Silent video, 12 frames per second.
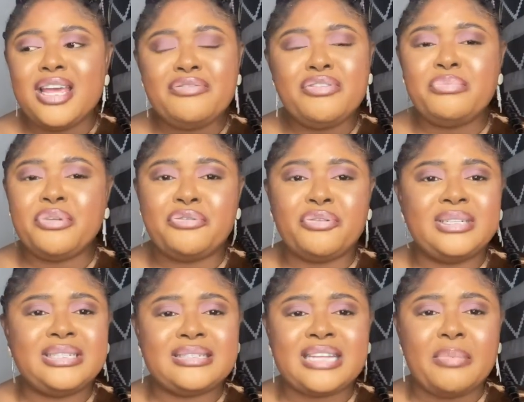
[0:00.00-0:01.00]
Even
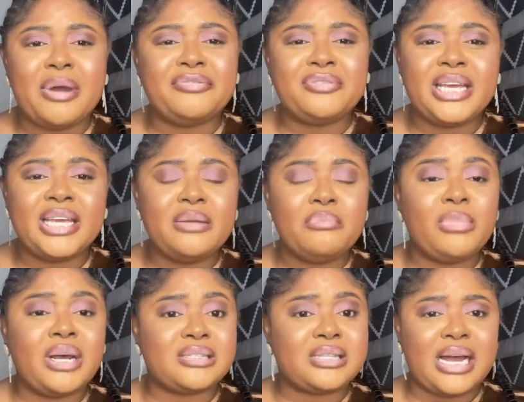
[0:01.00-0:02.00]
before this time, I've taken
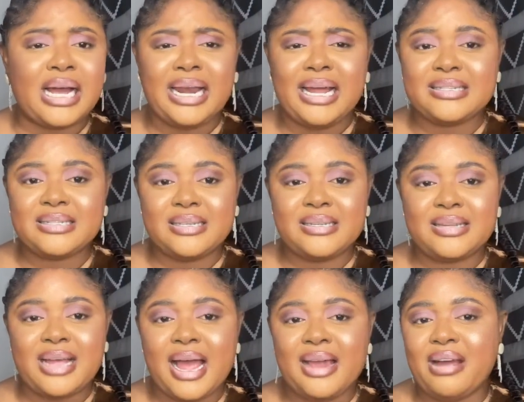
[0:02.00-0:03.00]
master
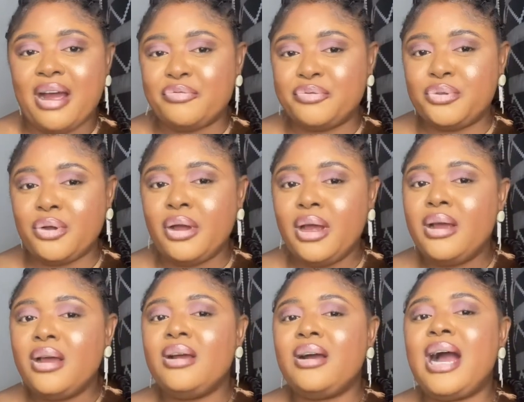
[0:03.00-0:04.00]
classes. I
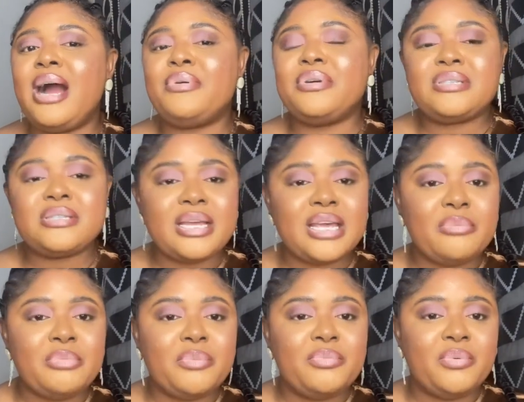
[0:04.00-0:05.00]
was
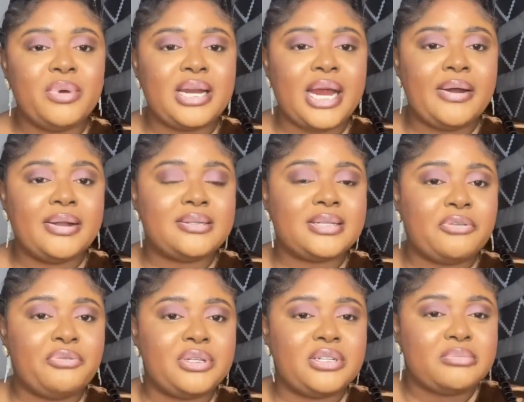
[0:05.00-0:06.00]
thinking maybe when I
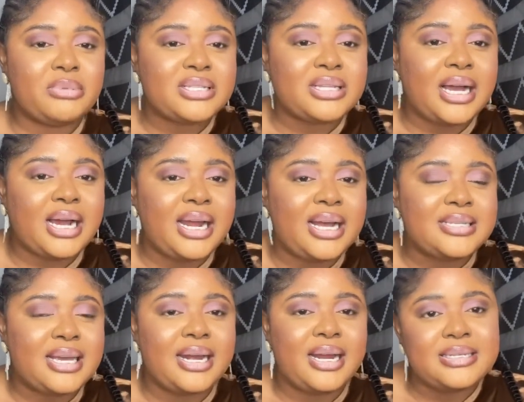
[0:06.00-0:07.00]
register for this master class,
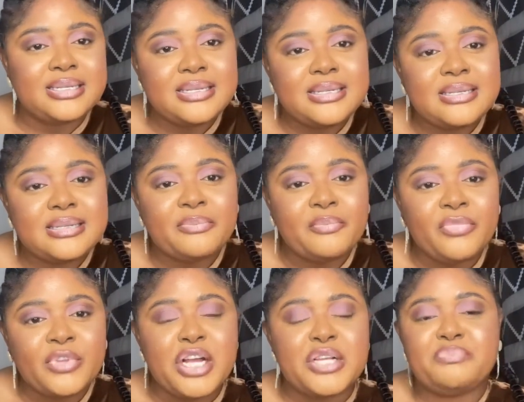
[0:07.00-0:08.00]
there is this
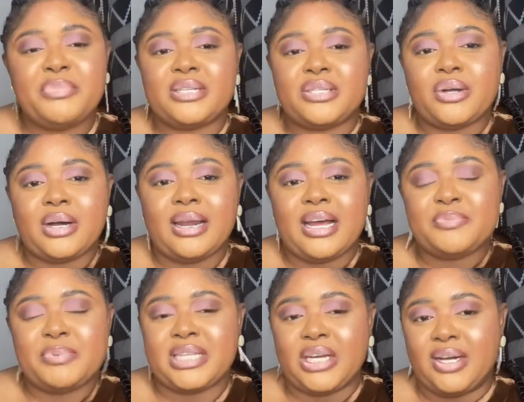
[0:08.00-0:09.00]

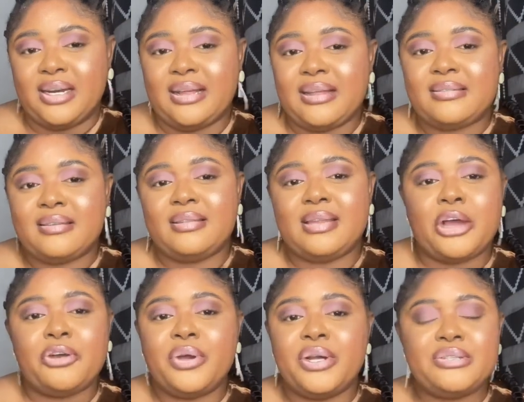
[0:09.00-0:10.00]
spectacular thing they
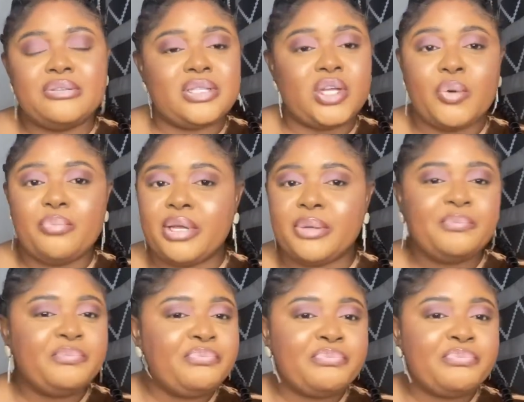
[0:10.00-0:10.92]
are going to tell me.